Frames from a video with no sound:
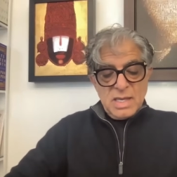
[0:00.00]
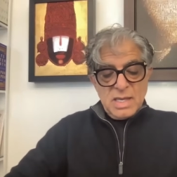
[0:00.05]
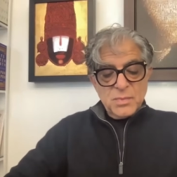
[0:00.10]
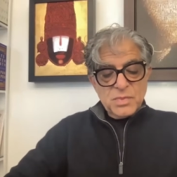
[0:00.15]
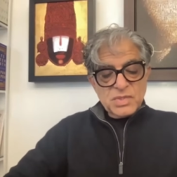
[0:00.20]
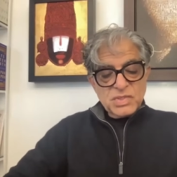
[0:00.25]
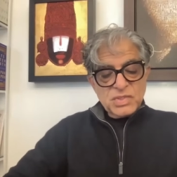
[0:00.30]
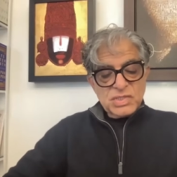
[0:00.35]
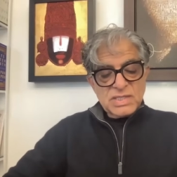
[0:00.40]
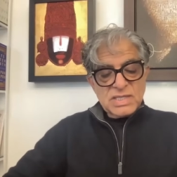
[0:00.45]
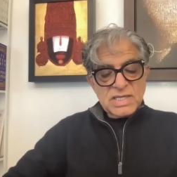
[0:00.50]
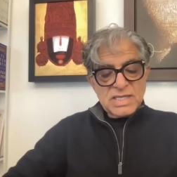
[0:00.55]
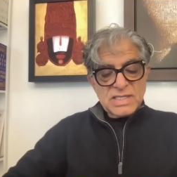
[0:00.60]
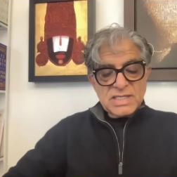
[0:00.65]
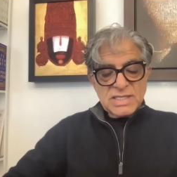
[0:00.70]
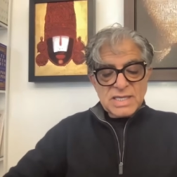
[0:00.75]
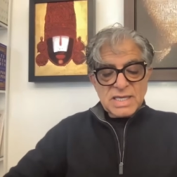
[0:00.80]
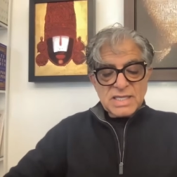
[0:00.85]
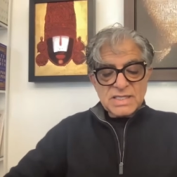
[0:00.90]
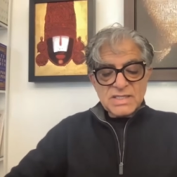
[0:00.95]

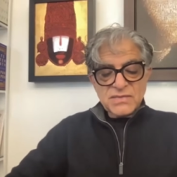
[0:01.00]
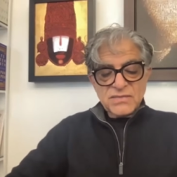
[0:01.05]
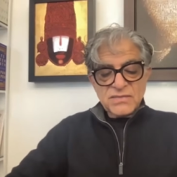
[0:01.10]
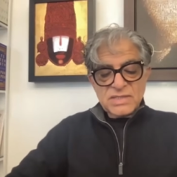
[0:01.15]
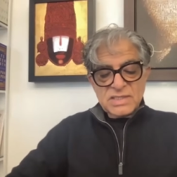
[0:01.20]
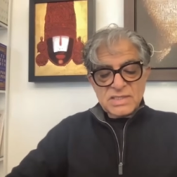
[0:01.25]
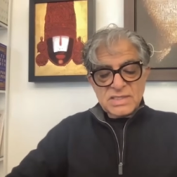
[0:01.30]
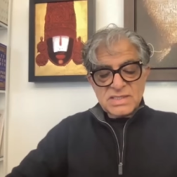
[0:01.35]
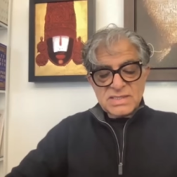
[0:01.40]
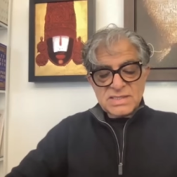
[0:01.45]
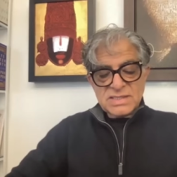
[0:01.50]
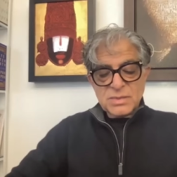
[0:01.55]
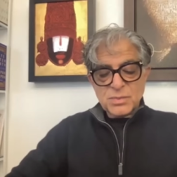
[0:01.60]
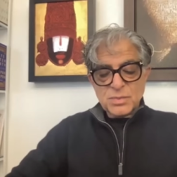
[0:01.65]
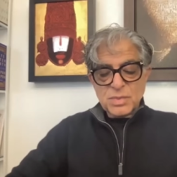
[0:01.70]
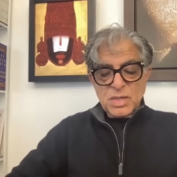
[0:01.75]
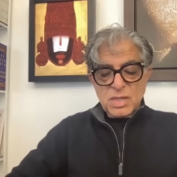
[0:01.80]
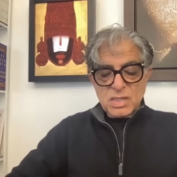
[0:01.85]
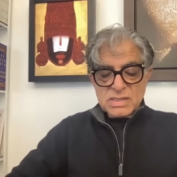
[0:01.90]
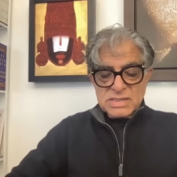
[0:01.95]
Epigenetic activity is the
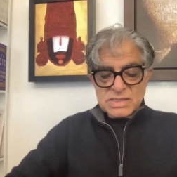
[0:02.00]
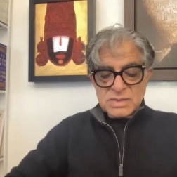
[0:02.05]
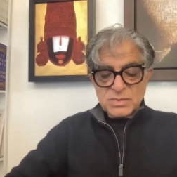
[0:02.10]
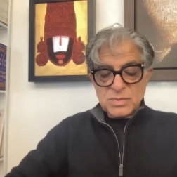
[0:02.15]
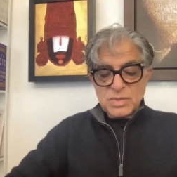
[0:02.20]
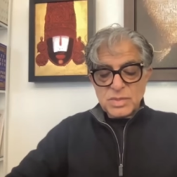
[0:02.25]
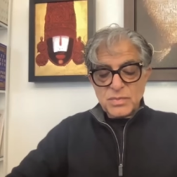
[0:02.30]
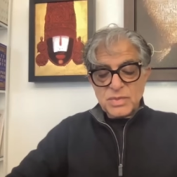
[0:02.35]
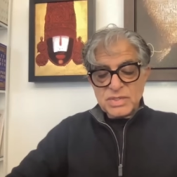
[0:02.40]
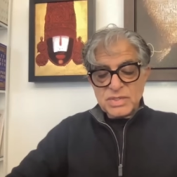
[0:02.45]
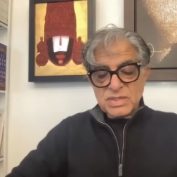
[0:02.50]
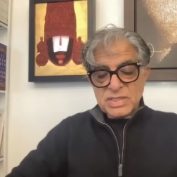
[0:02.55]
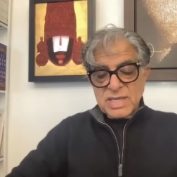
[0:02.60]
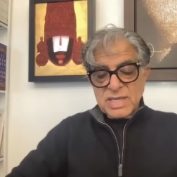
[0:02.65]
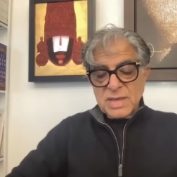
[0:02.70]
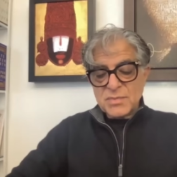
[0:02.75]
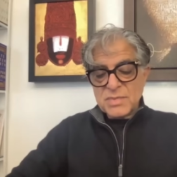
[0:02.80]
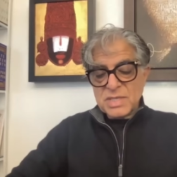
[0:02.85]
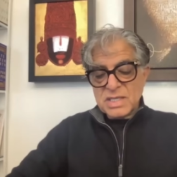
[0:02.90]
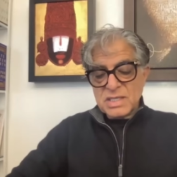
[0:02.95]
process by which
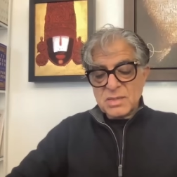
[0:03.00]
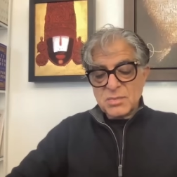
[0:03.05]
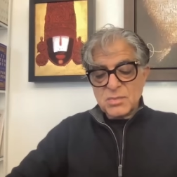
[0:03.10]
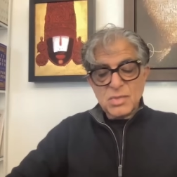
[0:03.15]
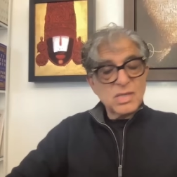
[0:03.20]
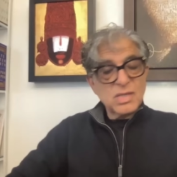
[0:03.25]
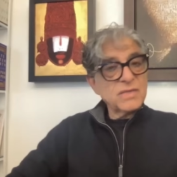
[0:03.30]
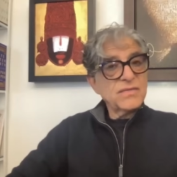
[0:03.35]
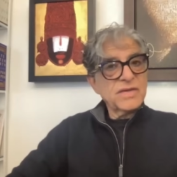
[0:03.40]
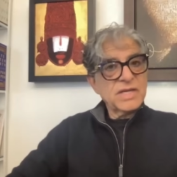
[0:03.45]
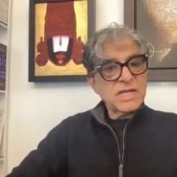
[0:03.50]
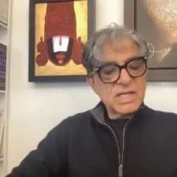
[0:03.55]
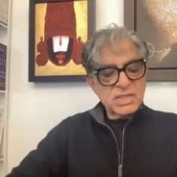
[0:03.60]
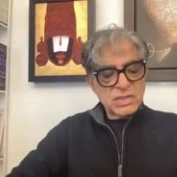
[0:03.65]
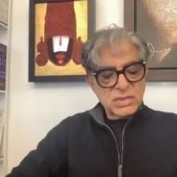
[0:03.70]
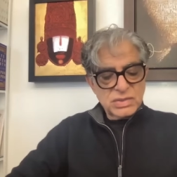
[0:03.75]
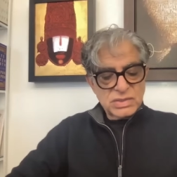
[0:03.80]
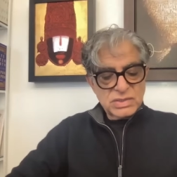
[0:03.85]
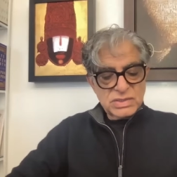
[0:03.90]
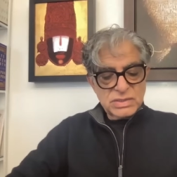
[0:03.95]
chemical
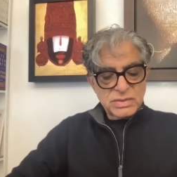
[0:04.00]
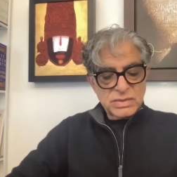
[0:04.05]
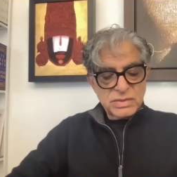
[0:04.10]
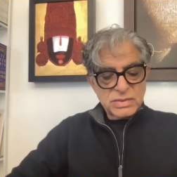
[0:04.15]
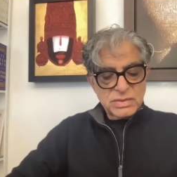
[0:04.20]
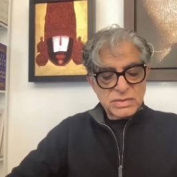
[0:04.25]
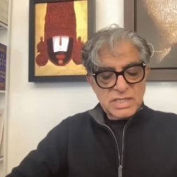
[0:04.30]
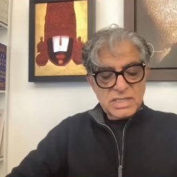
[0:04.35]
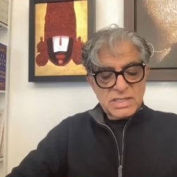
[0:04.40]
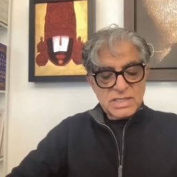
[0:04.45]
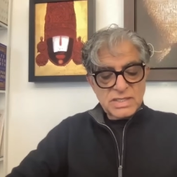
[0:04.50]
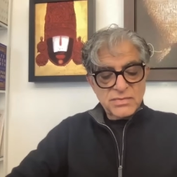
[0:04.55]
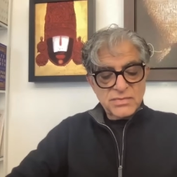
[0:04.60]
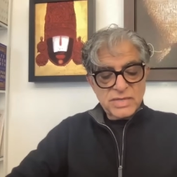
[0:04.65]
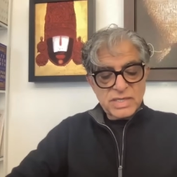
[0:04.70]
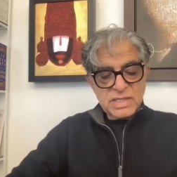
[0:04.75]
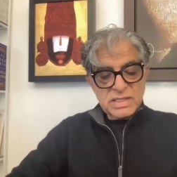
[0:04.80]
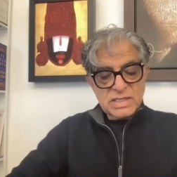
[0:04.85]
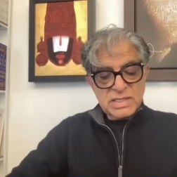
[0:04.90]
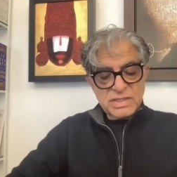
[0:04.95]
modifications to DNA
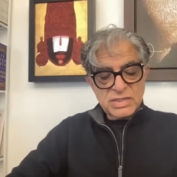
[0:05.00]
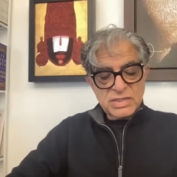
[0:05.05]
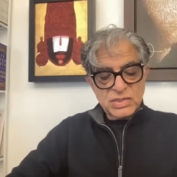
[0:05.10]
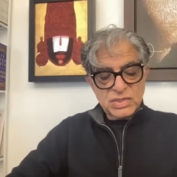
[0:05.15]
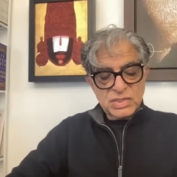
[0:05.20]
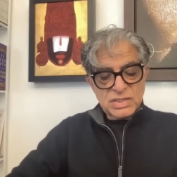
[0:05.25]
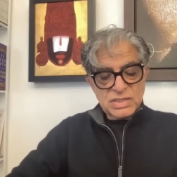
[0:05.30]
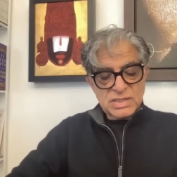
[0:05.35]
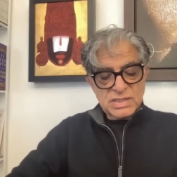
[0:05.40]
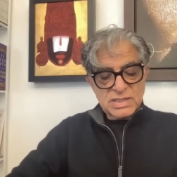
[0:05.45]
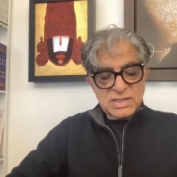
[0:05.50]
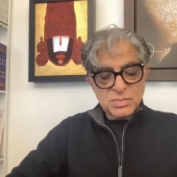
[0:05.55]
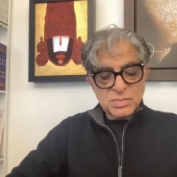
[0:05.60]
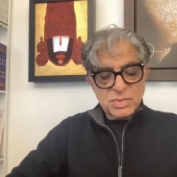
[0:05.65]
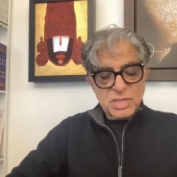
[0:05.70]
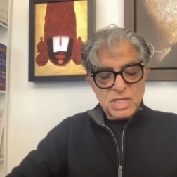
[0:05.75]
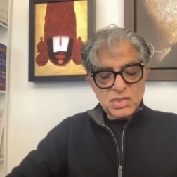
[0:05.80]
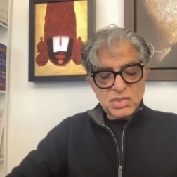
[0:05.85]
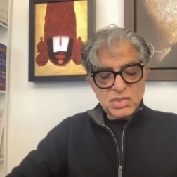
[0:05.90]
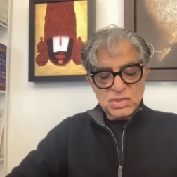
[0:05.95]
regulate gene
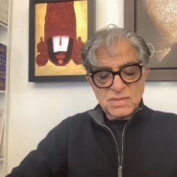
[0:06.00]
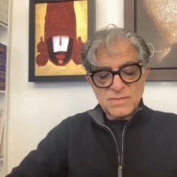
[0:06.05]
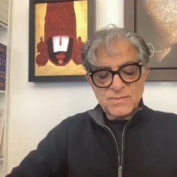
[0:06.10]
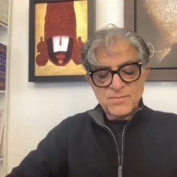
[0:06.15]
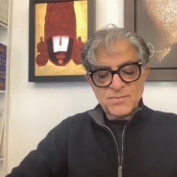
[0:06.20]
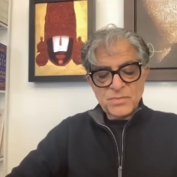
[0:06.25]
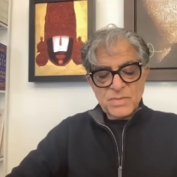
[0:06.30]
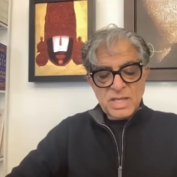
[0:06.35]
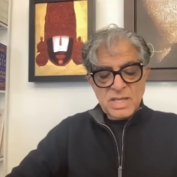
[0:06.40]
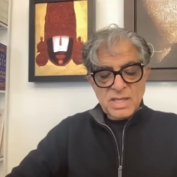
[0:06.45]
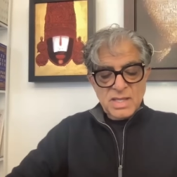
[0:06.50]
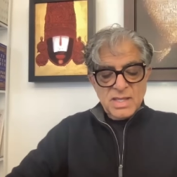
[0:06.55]
expression.